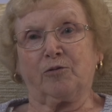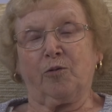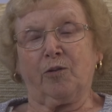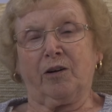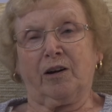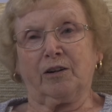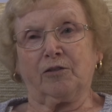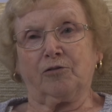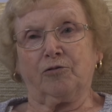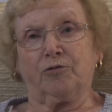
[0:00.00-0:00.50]

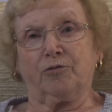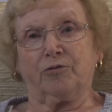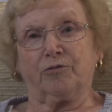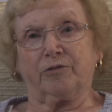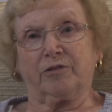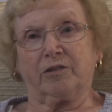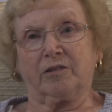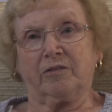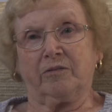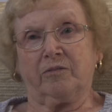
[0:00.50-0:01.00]
quite
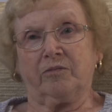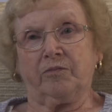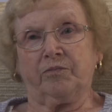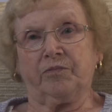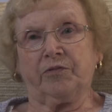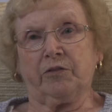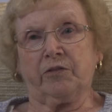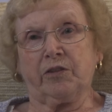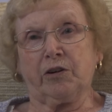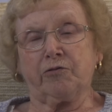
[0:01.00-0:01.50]
good.
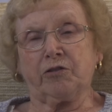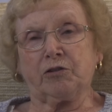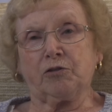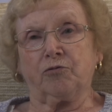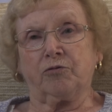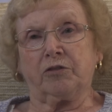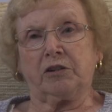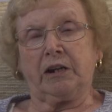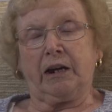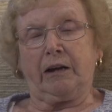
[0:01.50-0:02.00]
And they're very
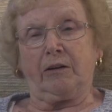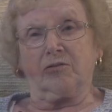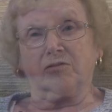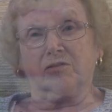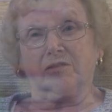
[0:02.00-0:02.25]
good now